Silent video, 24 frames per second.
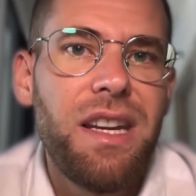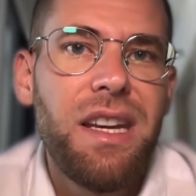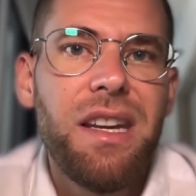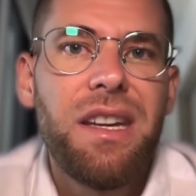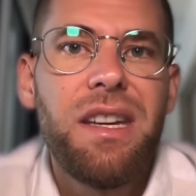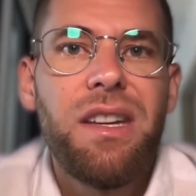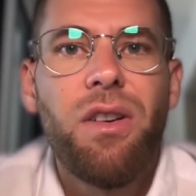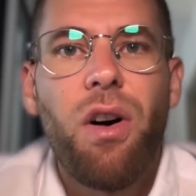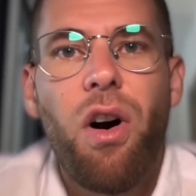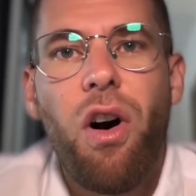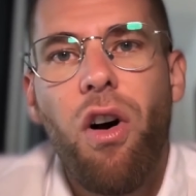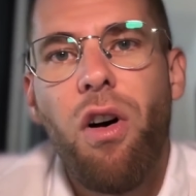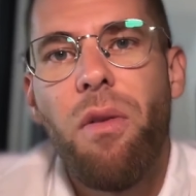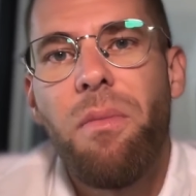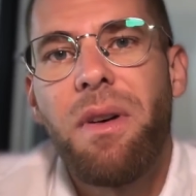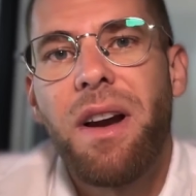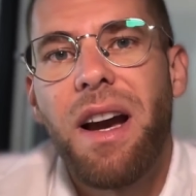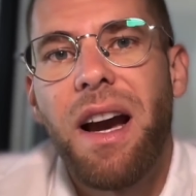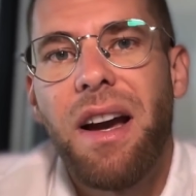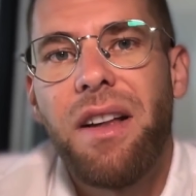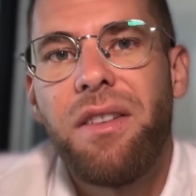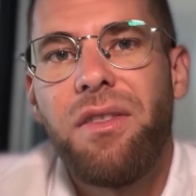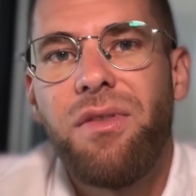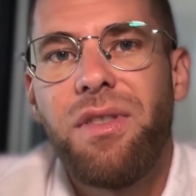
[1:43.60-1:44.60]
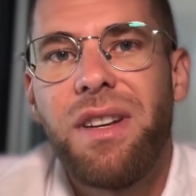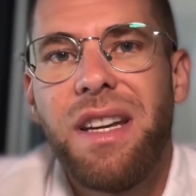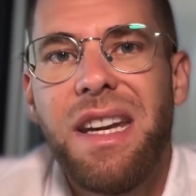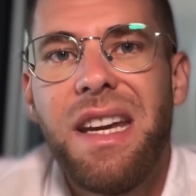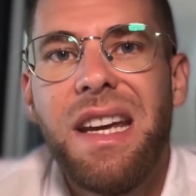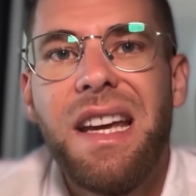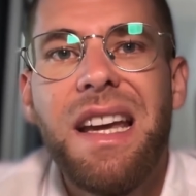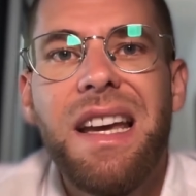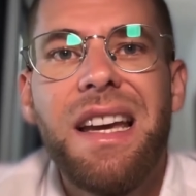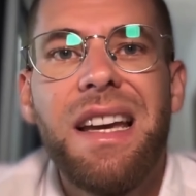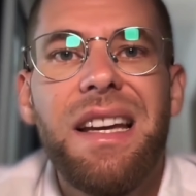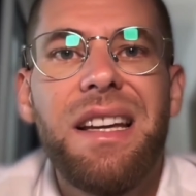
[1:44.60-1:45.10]
your home country
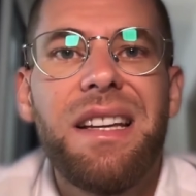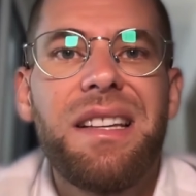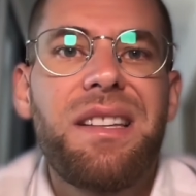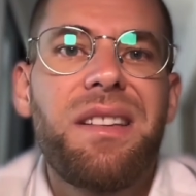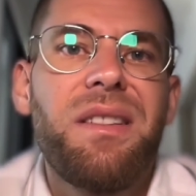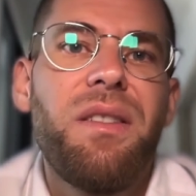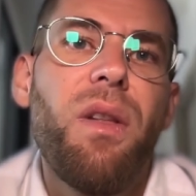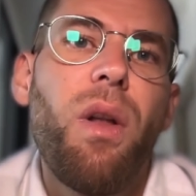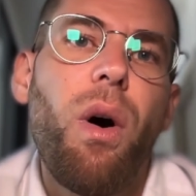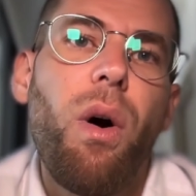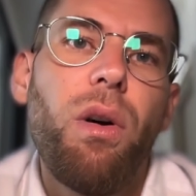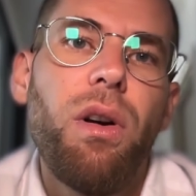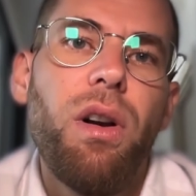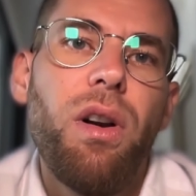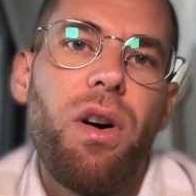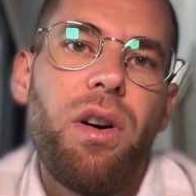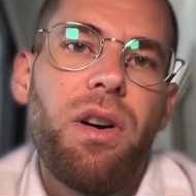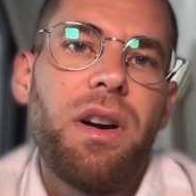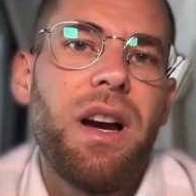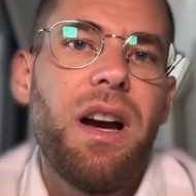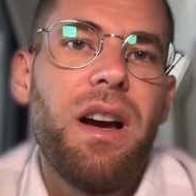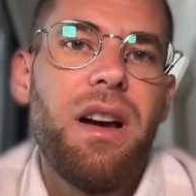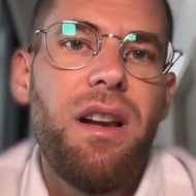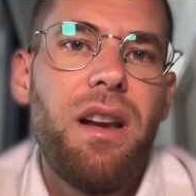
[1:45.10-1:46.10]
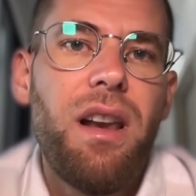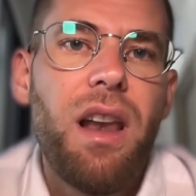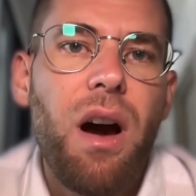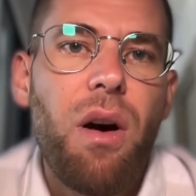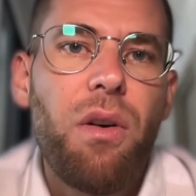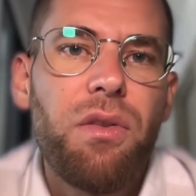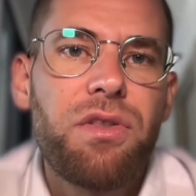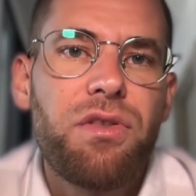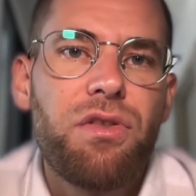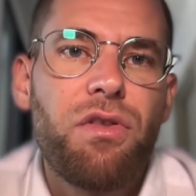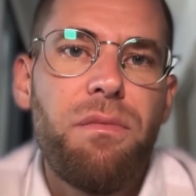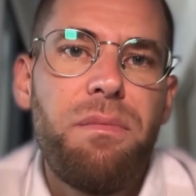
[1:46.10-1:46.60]
is no longer
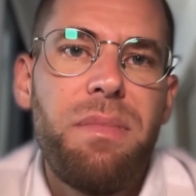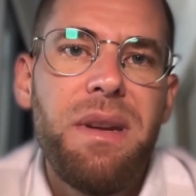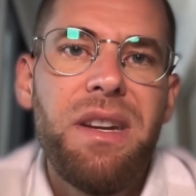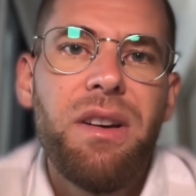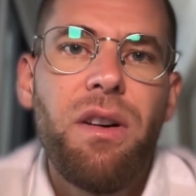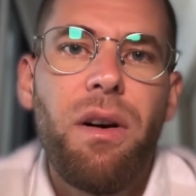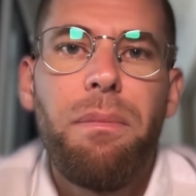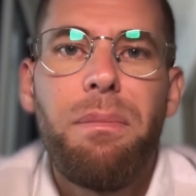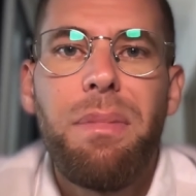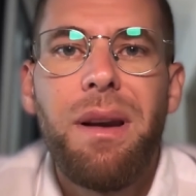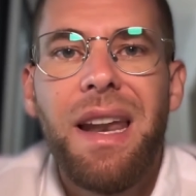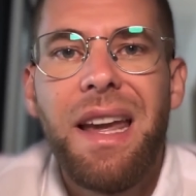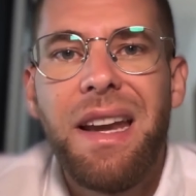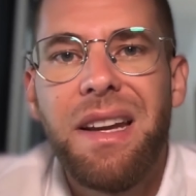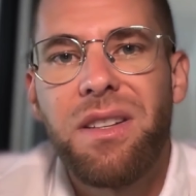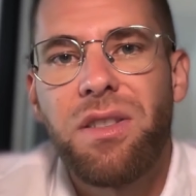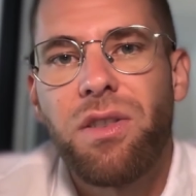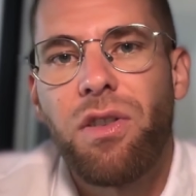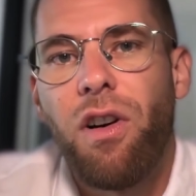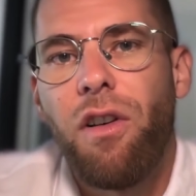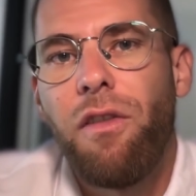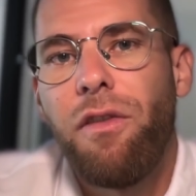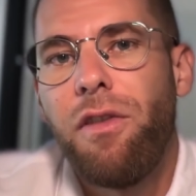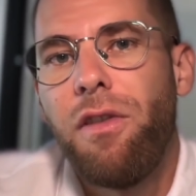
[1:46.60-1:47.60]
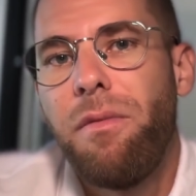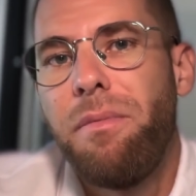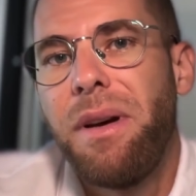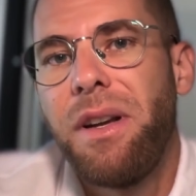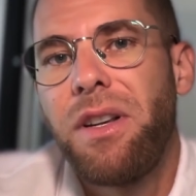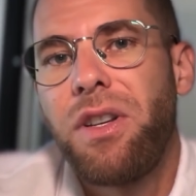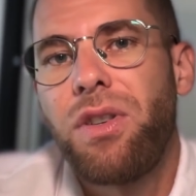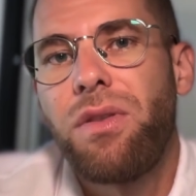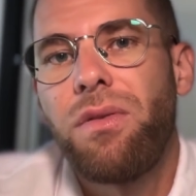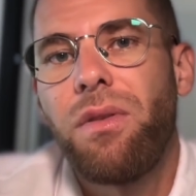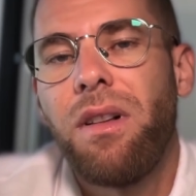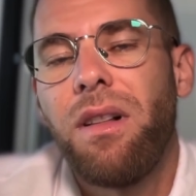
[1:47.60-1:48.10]
allowed to be your place of
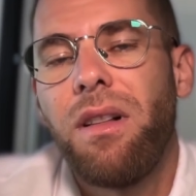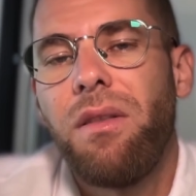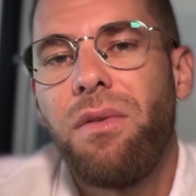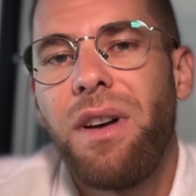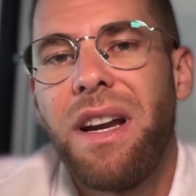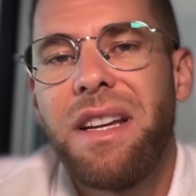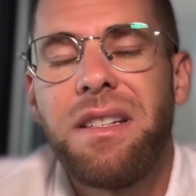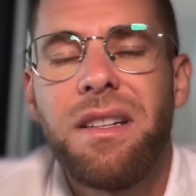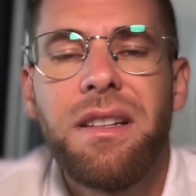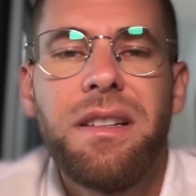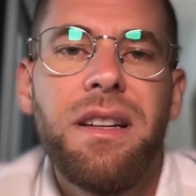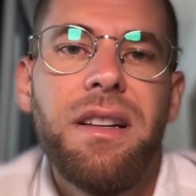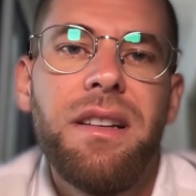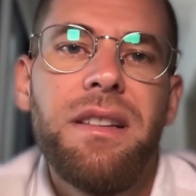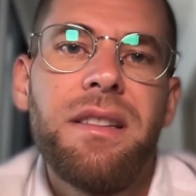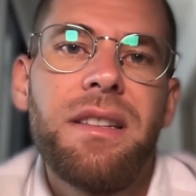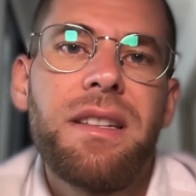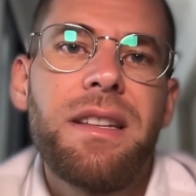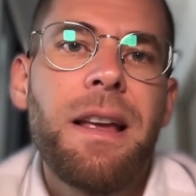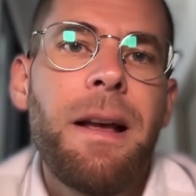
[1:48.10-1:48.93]
habitual residence.